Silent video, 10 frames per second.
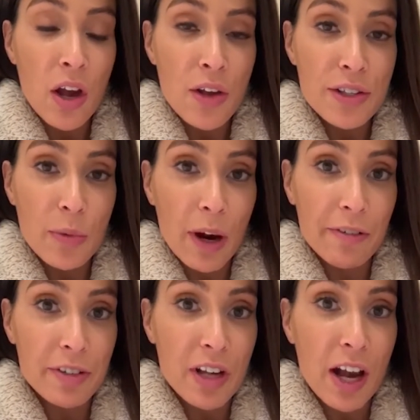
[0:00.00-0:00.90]
So I
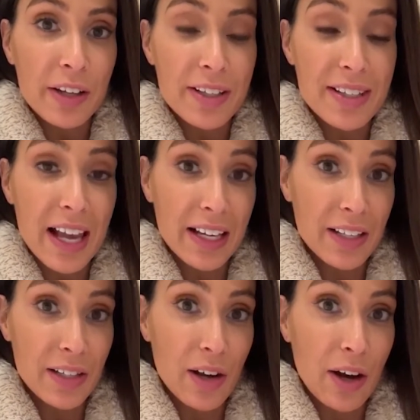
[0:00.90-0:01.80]
returned a
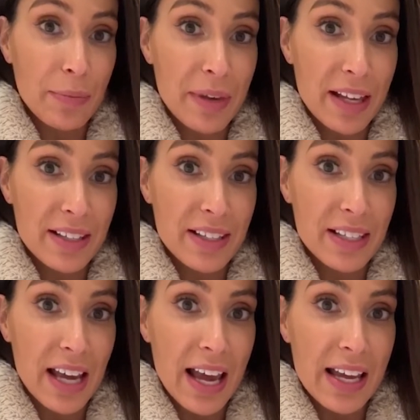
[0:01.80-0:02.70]
second time
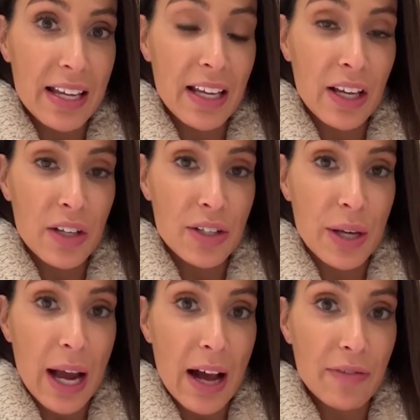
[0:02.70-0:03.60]
yesterday to
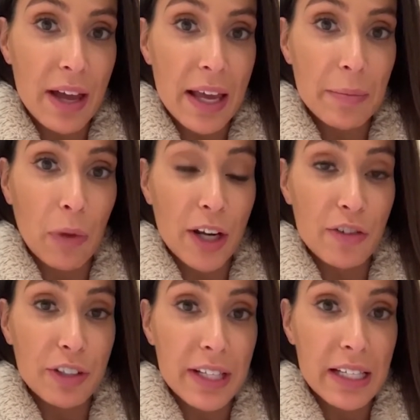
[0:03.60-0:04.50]
have a
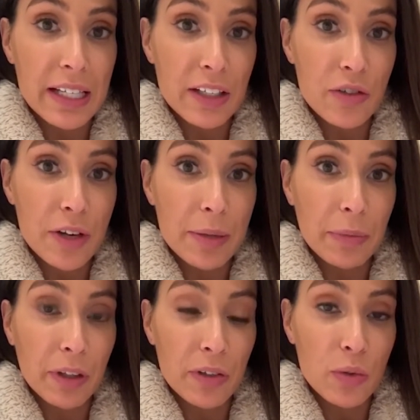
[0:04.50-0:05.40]
microneedling
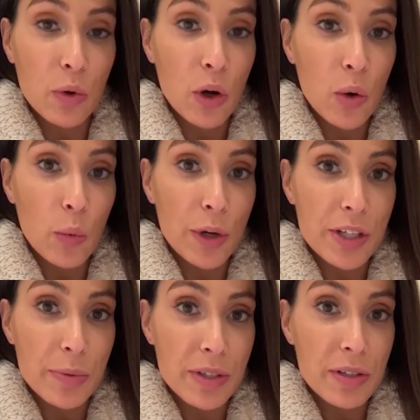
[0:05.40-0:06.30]
treatment,
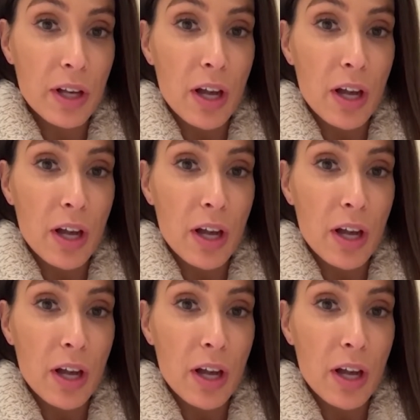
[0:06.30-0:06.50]
which was